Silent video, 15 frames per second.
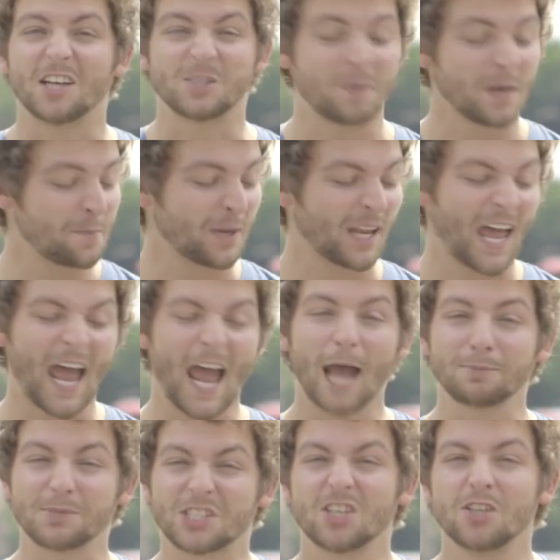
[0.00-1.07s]
People are
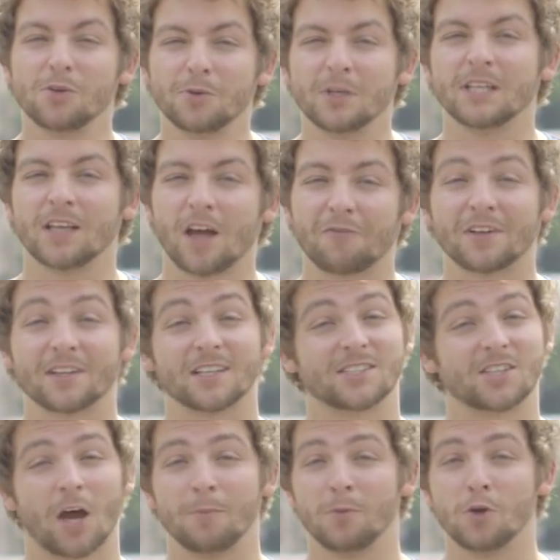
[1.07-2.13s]
absolutely loving the
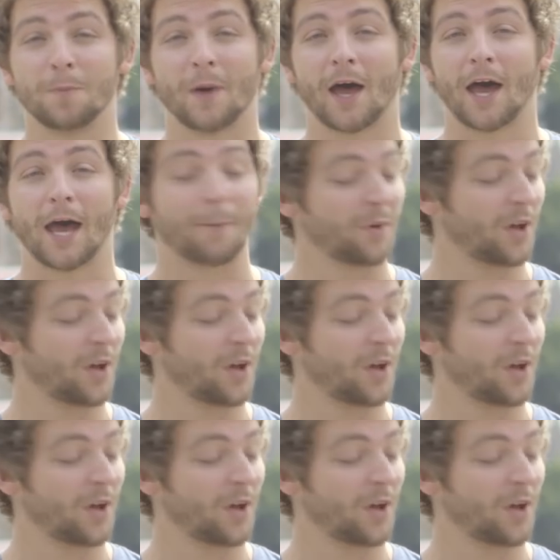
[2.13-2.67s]
Time Looper app.